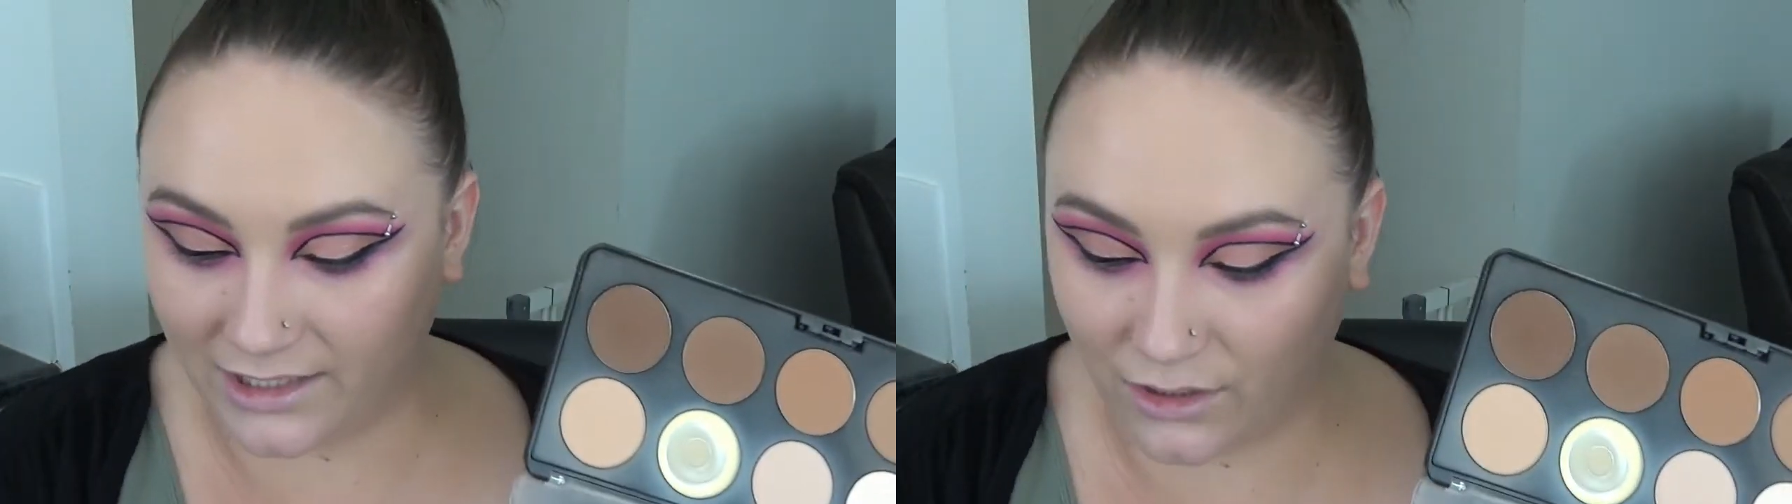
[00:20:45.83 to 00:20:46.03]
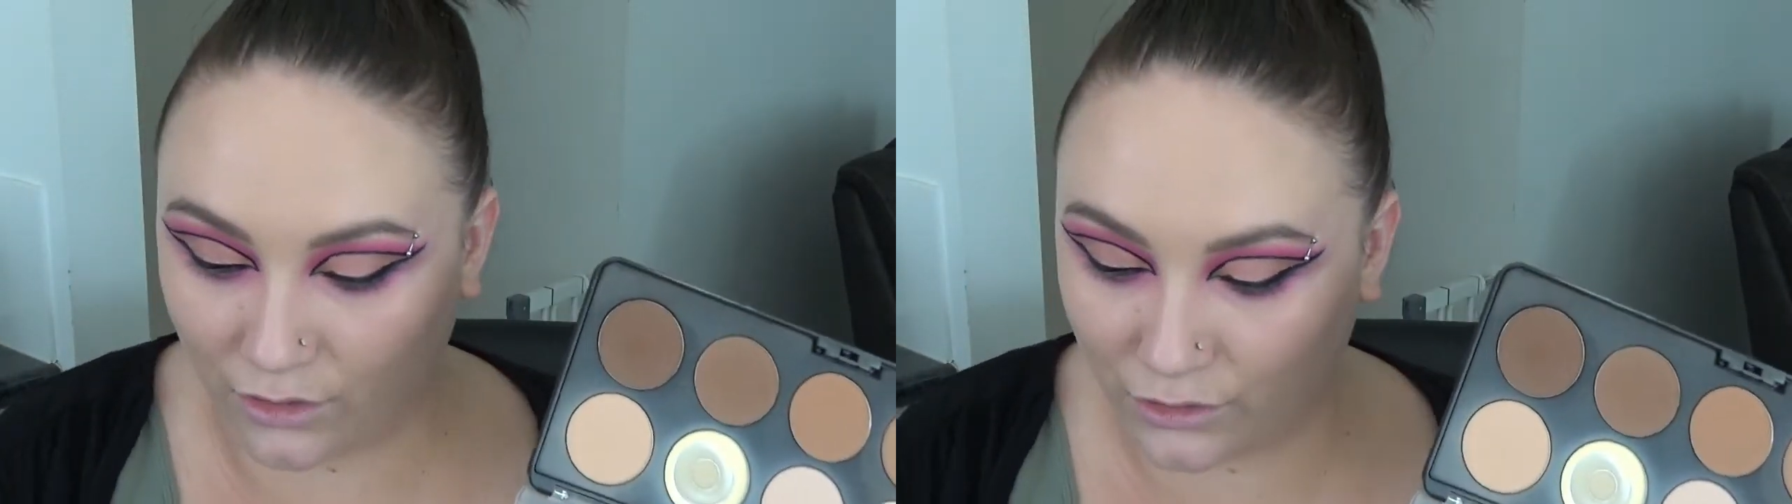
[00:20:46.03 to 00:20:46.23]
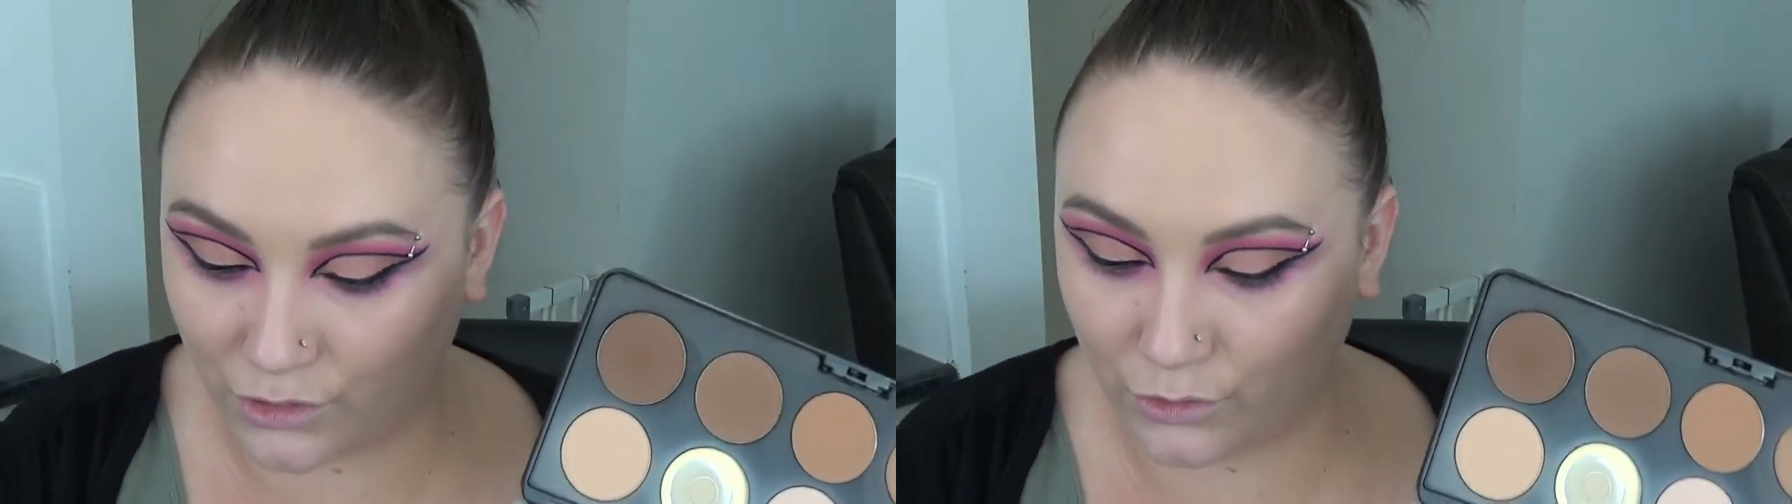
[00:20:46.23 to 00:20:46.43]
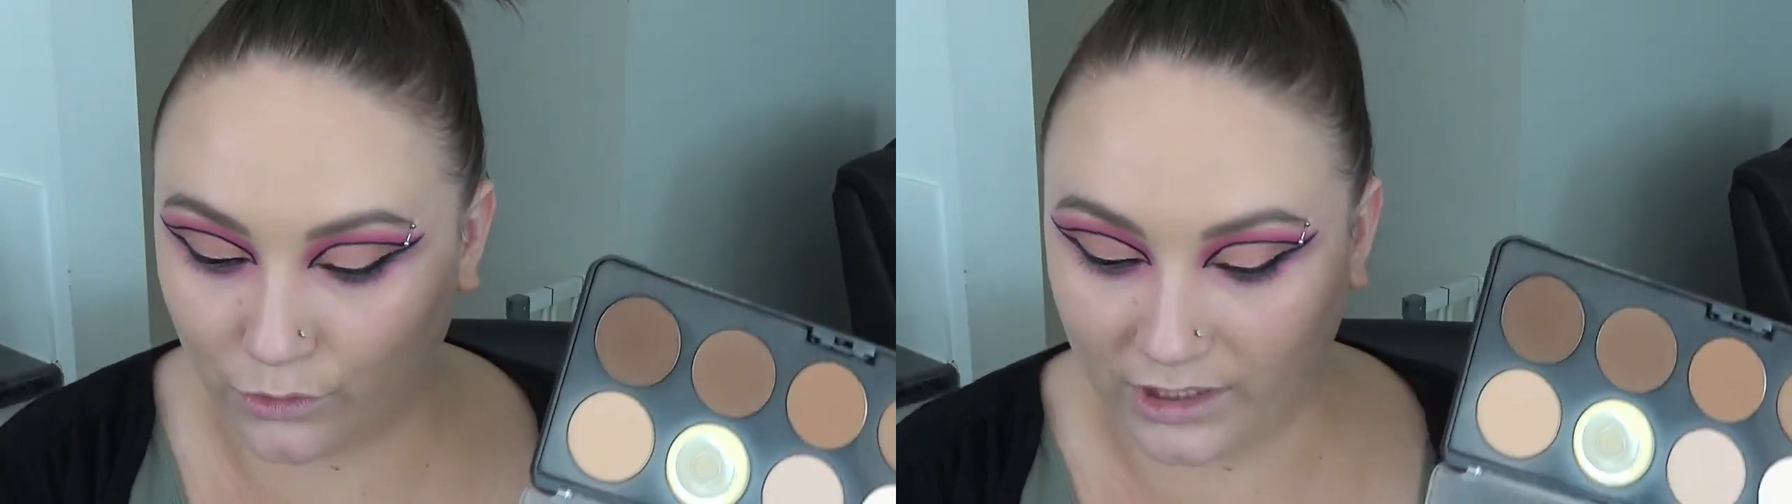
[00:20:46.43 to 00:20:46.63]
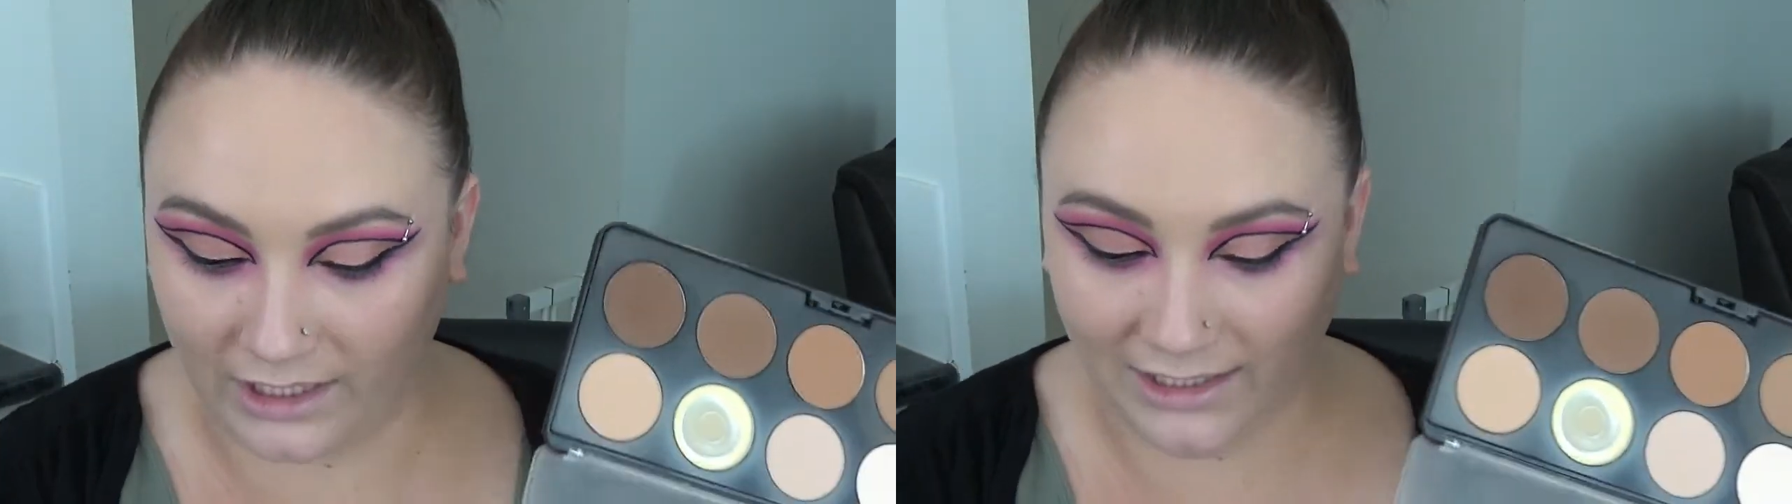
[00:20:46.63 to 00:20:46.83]
Contour
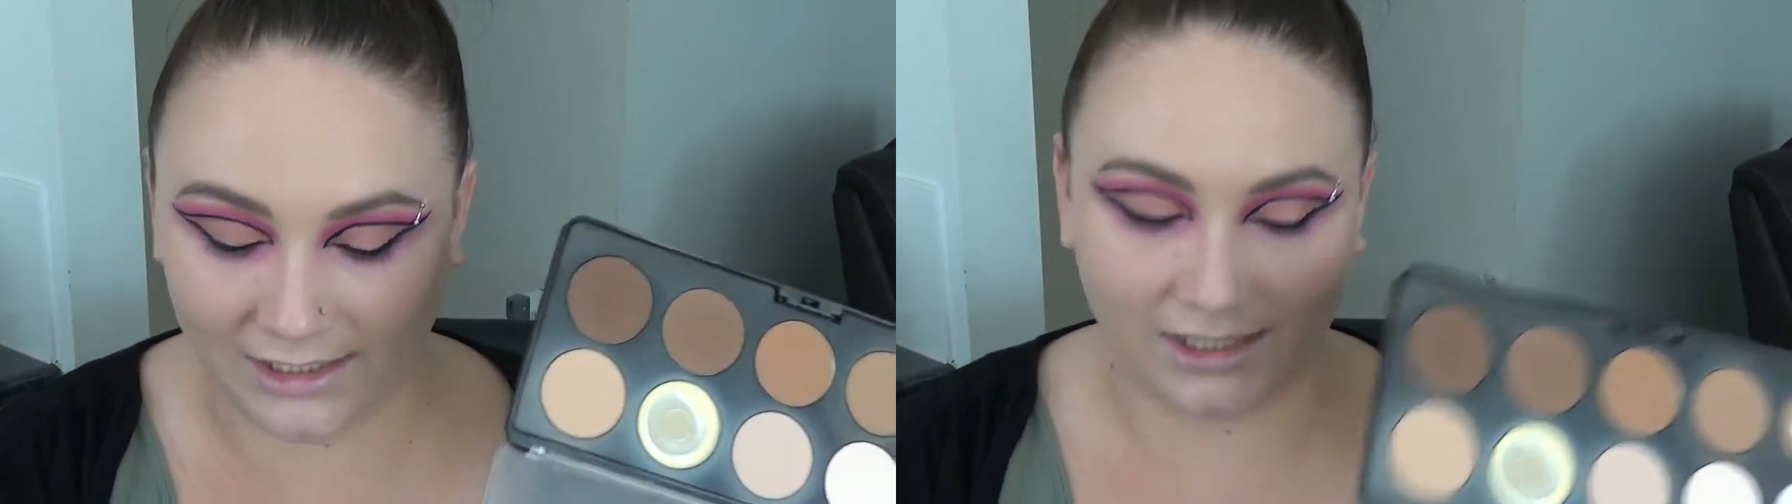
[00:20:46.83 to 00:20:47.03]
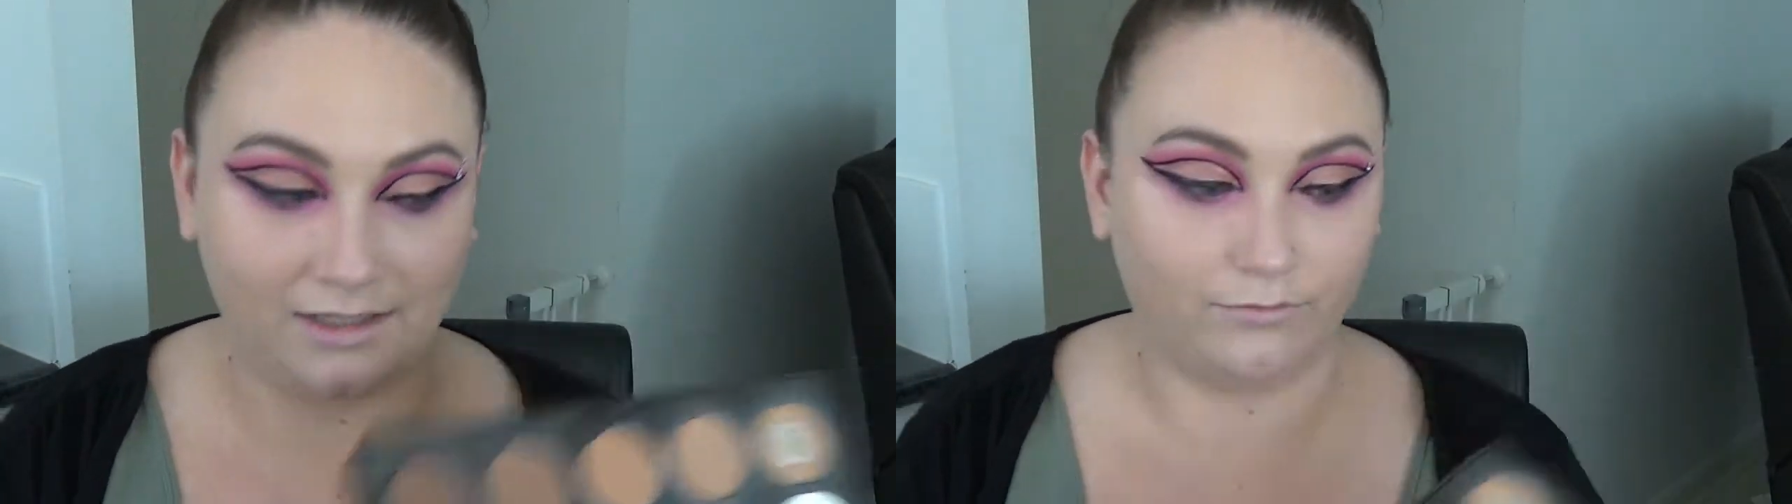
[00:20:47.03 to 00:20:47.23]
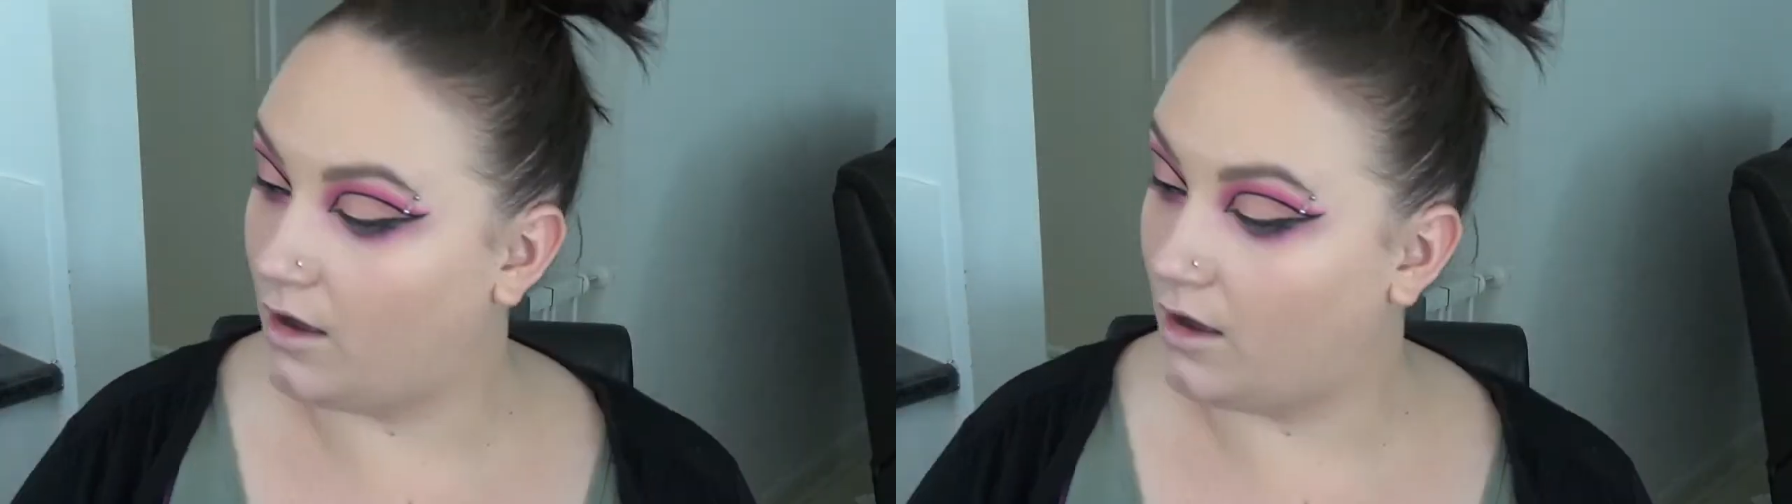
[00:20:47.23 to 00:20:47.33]
Kit.